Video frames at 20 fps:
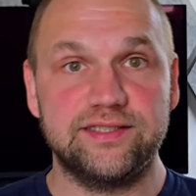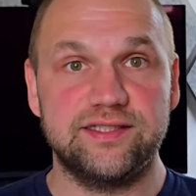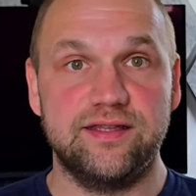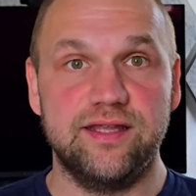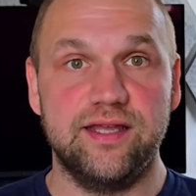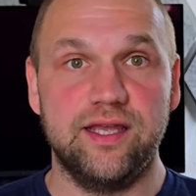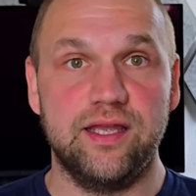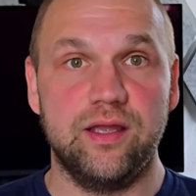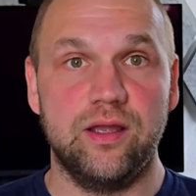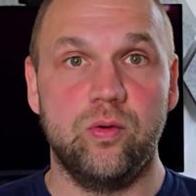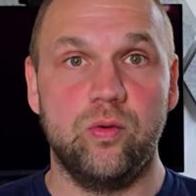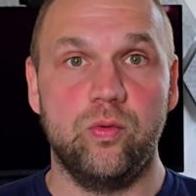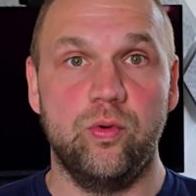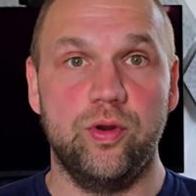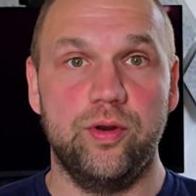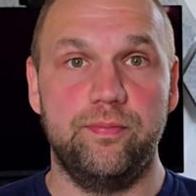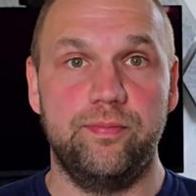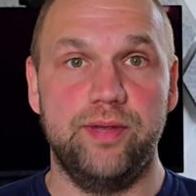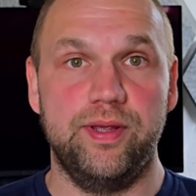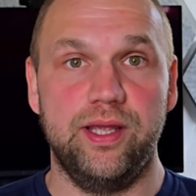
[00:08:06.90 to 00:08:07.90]
thing
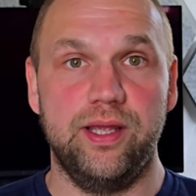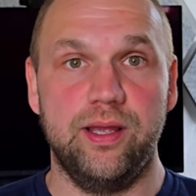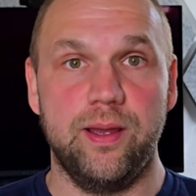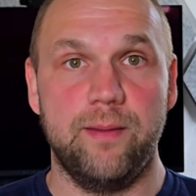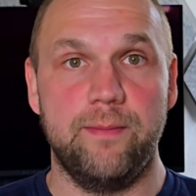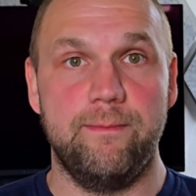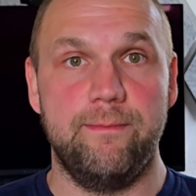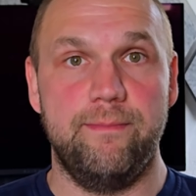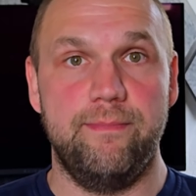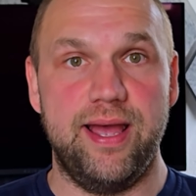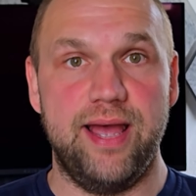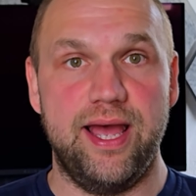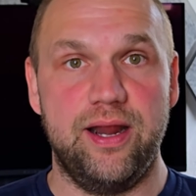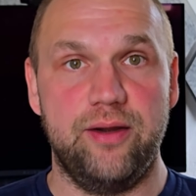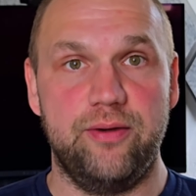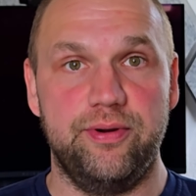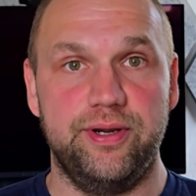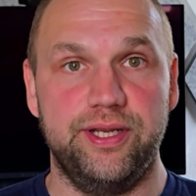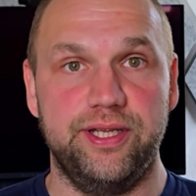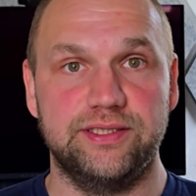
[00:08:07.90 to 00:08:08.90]
would be
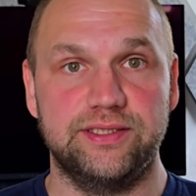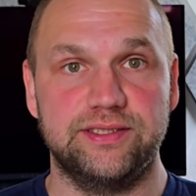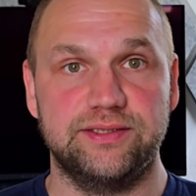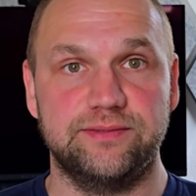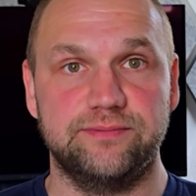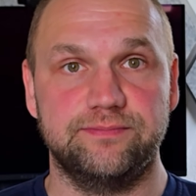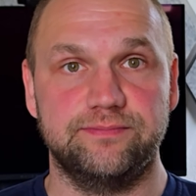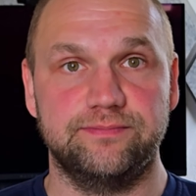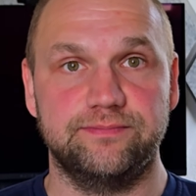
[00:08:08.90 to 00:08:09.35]
batteries.